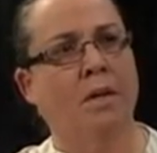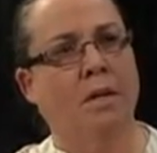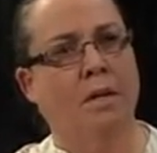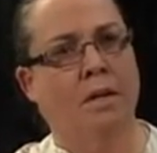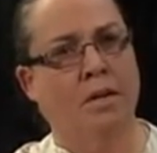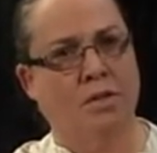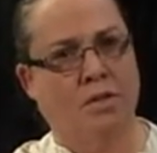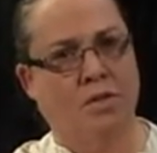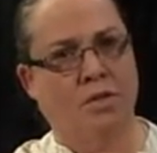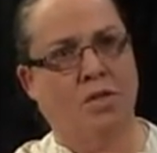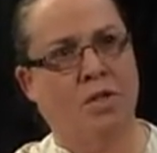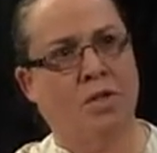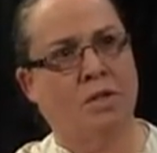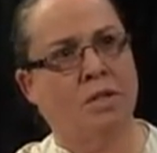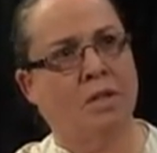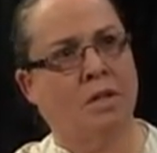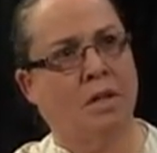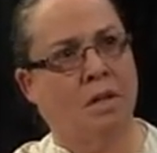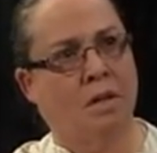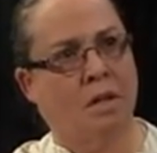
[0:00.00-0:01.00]
it's
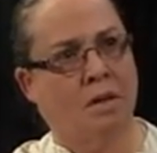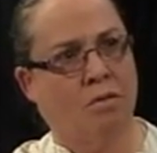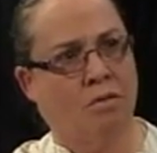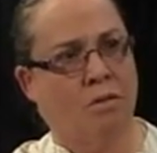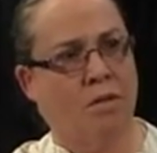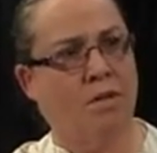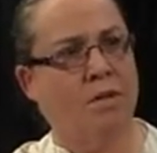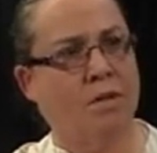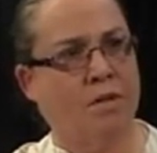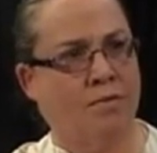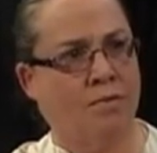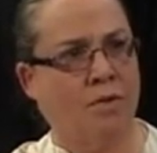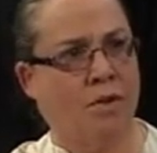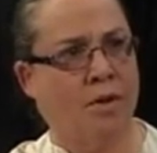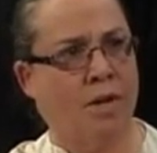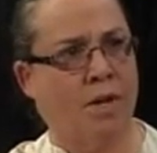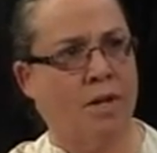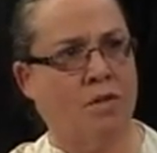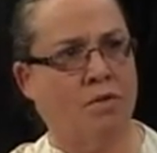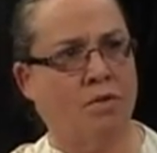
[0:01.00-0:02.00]
suggested that they look into the
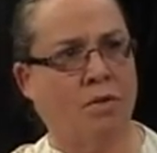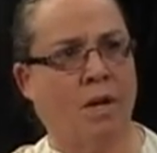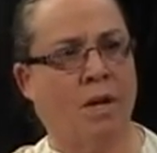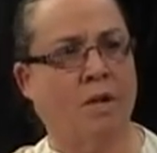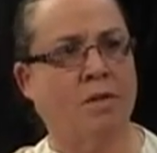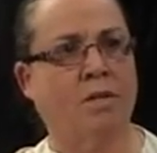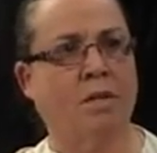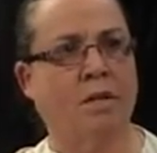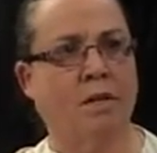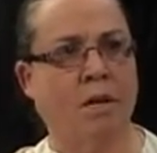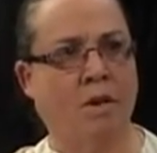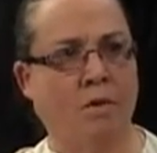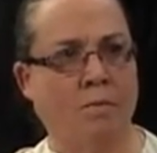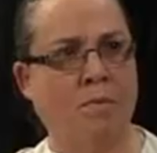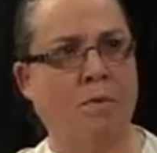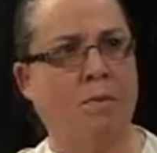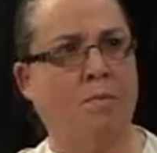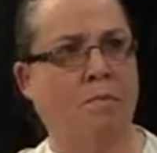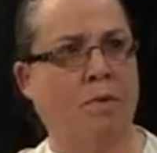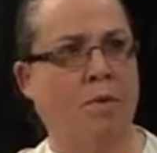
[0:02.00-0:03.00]
financial counselling,
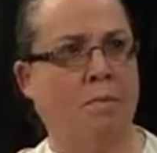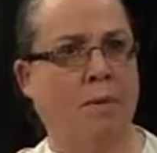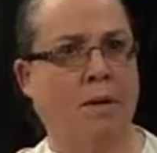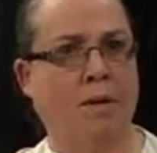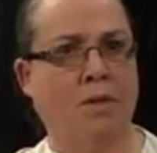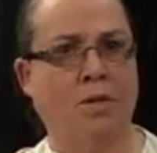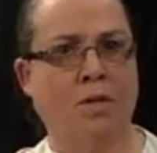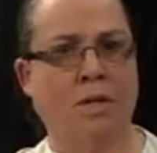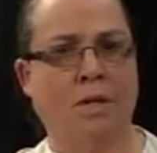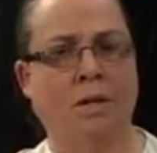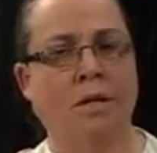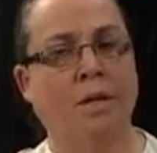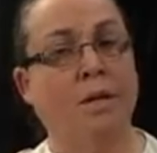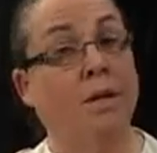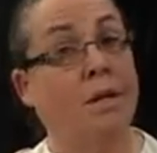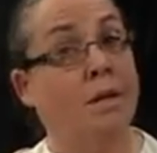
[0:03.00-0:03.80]
help them with budgeting.